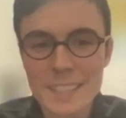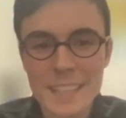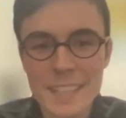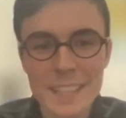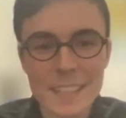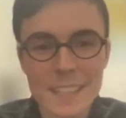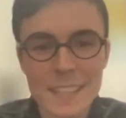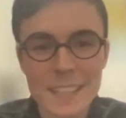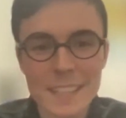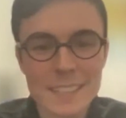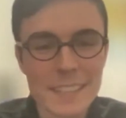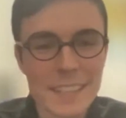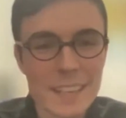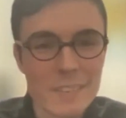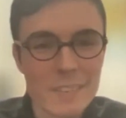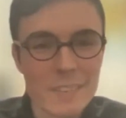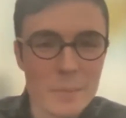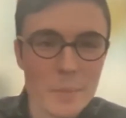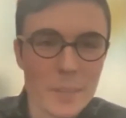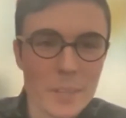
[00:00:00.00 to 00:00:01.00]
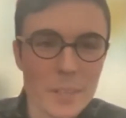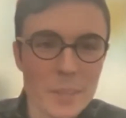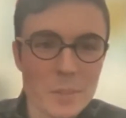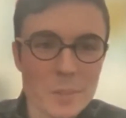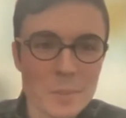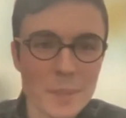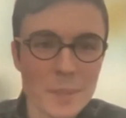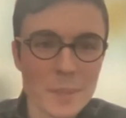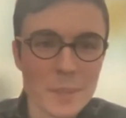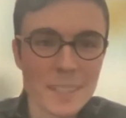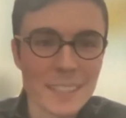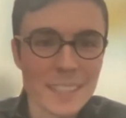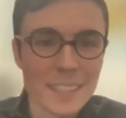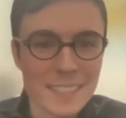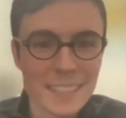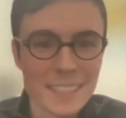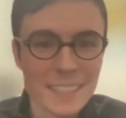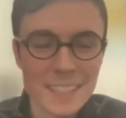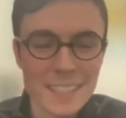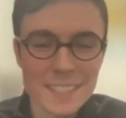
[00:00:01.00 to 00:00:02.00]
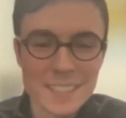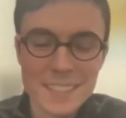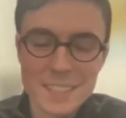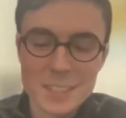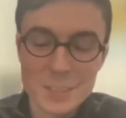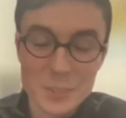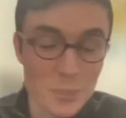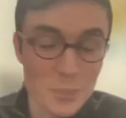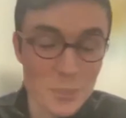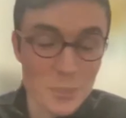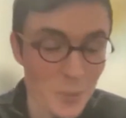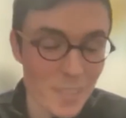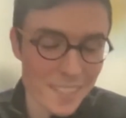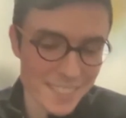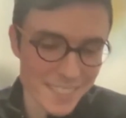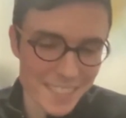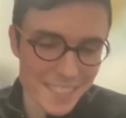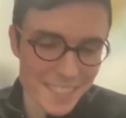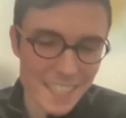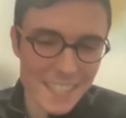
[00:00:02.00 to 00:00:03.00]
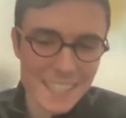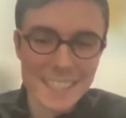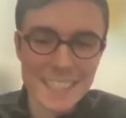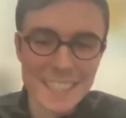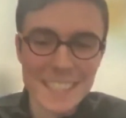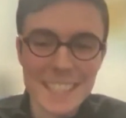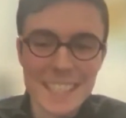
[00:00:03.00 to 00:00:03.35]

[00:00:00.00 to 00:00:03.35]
I'd like to thank everybody who's been listening to us tonight.